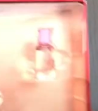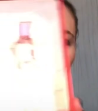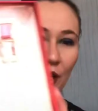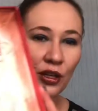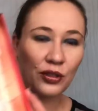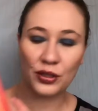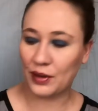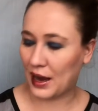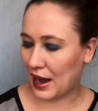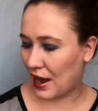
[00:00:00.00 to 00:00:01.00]
And you do
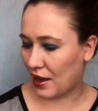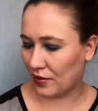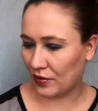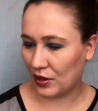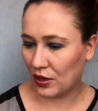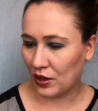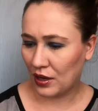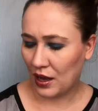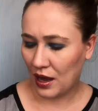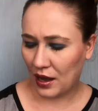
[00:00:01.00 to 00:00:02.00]
have,
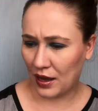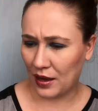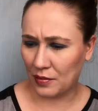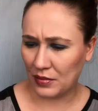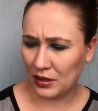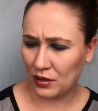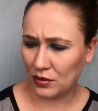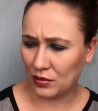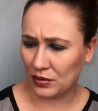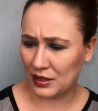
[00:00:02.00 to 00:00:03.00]
um,
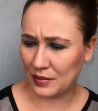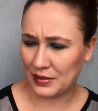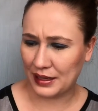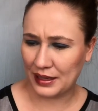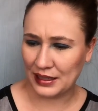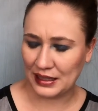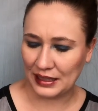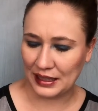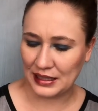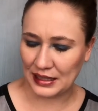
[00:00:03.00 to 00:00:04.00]
oh, something has
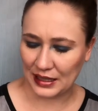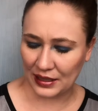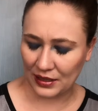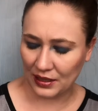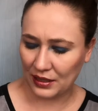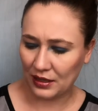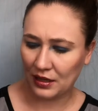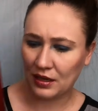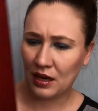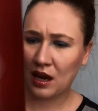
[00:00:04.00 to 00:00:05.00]
leaked in here.
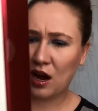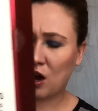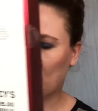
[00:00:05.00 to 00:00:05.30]
Oh,